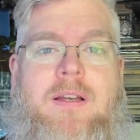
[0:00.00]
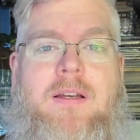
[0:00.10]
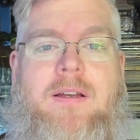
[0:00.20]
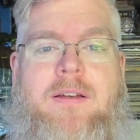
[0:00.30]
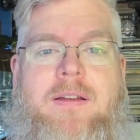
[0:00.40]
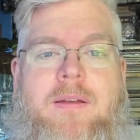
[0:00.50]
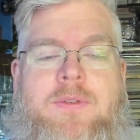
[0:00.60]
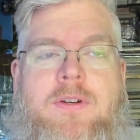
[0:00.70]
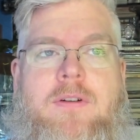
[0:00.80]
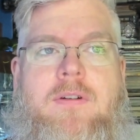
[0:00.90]
I'm
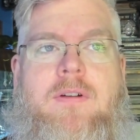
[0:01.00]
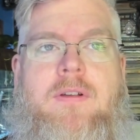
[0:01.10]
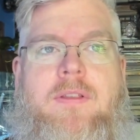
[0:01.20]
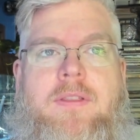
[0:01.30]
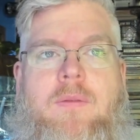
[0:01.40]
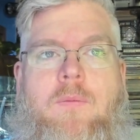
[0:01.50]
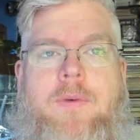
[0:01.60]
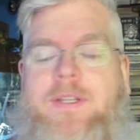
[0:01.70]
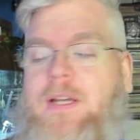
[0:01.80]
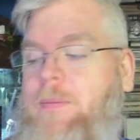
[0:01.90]
sure
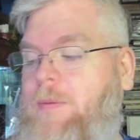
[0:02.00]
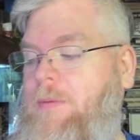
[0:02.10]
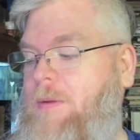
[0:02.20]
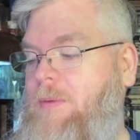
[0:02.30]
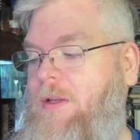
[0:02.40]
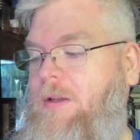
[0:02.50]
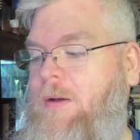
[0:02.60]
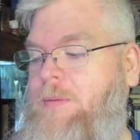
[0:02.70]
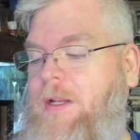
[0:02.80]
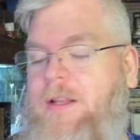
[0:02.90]
one time I'm going to be
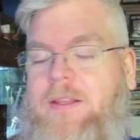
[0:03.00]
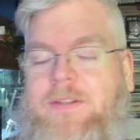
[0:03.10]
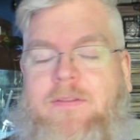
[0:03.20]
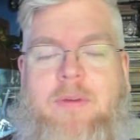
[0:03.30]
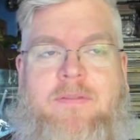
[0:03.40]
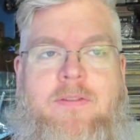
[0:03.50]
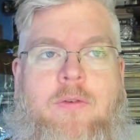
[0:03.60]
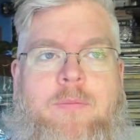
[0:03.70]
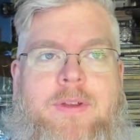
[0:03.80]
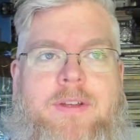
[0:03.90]
updating this from my
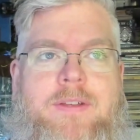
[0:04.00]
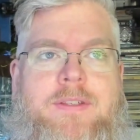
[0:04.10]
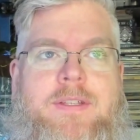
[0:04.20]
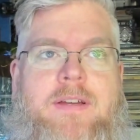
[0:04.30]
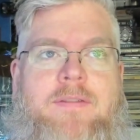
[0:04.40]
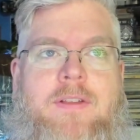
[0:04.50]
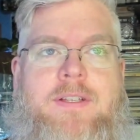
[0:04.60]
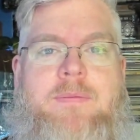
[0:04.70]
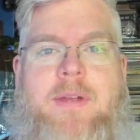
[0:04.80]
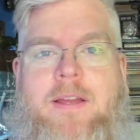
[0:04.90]
phone because I've
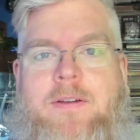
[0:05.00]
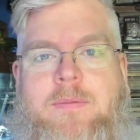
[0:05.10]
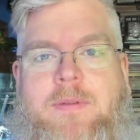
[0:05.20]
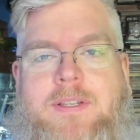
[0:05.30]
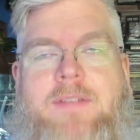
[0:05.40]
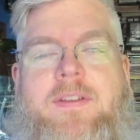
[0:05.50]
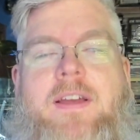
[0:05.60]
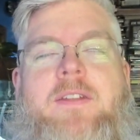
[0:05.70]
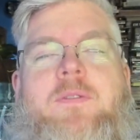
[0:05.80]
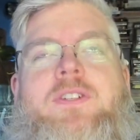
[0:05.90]
lost my house because I've
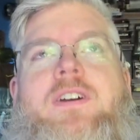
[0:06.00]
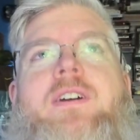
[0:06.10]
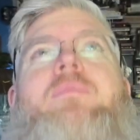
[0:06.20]
got no job.